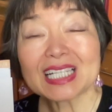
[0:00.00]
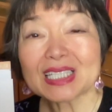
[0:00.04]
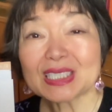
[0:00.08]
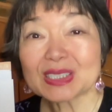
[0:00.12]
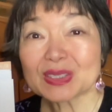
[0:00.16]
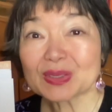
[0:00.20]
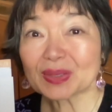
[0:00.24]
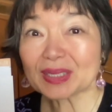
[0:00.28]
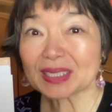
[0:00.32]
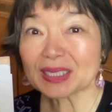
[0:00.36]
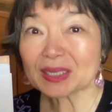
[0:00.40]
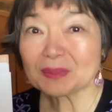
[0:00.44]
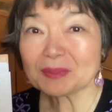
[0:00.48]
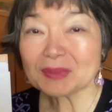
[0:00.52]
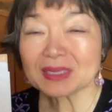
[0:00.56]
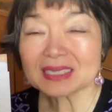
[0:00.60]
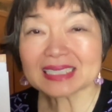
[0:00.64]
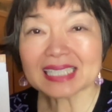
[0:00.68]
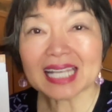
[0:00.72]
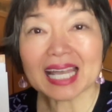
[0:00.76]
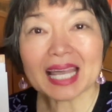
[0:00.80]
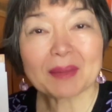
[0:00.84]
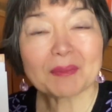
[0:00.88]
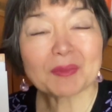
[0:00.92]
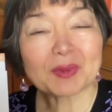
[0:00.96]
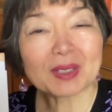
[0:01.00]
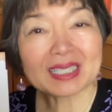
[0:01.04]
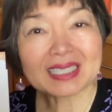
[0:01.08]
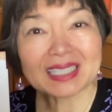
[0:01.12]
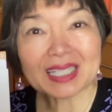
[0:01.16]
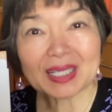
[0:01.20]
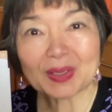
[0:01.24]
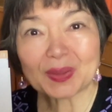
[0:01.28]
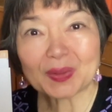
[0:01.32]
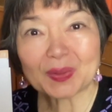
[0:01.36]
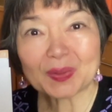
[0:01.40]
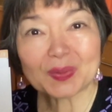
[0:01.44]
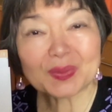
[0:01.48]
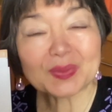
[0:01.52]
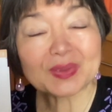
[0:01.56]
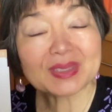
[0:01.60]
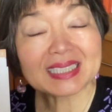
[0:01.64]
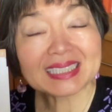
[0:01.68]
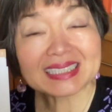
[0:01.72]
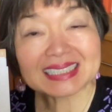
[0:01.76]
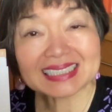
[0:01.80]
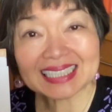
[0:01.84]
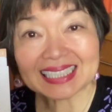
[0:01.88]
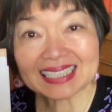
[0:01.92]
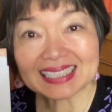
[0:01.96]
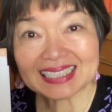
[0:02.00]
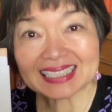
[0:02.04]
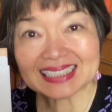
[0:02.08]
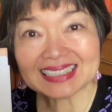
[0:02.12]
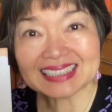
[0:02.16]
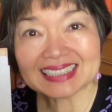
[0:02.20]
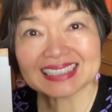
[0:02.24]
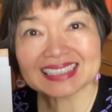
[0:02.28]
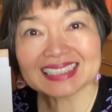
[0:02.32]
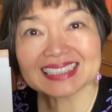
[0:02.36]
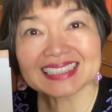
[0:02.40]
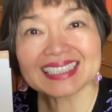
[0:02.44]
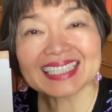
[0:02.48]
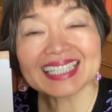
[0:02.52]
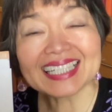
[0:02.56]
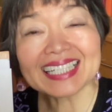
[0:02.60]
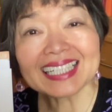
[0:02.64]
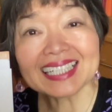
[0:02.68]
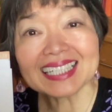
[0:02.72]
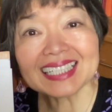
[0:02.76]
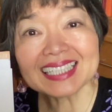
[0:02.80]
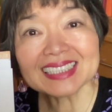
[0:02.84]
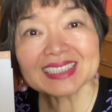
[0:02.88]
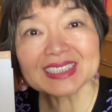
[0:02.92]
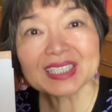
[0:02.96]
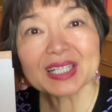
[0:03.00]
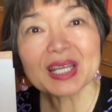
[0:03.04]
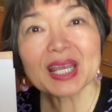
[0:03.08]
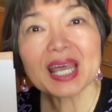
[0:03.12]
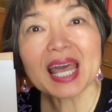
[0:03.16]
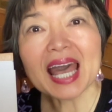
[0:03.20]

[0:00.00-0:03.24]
So it means I'm going to tell you the sentences in English.